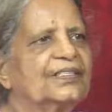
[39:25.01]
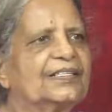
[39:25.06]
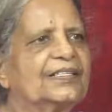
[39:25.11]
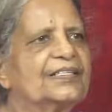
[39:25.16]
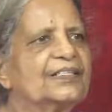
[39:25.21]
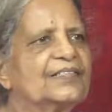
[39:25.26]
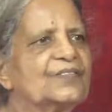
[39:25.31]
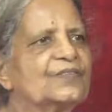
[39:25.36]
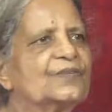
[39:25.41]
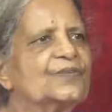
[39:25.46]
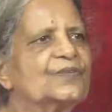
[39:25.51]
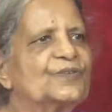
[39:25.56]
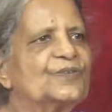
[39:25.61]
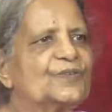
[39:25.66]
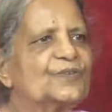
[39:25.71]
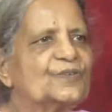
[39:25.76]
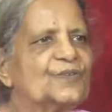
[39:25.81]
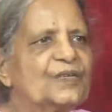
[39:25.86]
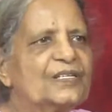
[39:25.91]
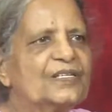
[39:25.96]
that is not
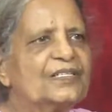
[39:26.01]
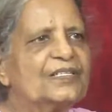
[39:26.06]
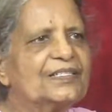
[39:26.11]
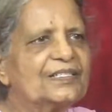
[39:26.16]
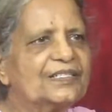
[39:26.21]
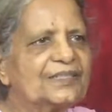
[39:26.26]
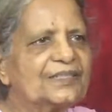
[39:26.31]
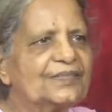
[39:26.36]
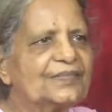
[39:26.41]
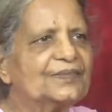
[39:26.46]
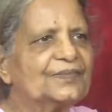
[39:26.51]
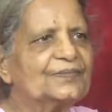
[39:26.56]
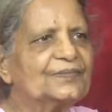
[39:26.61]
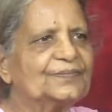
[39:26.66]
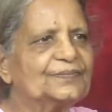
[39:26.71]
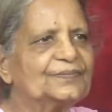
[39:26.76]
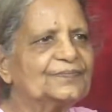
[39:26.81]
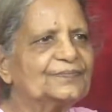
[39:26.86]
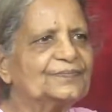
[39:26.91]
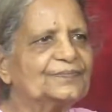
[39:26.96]

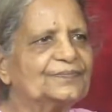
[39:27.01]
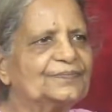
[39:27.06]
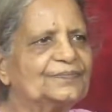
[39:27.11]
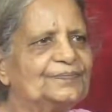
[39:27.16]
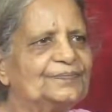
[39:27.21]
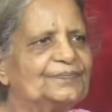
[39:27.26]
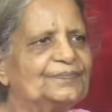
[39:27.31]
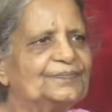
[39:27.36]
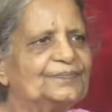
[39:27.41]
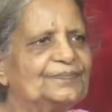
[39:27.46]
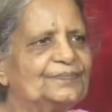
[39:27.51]
humility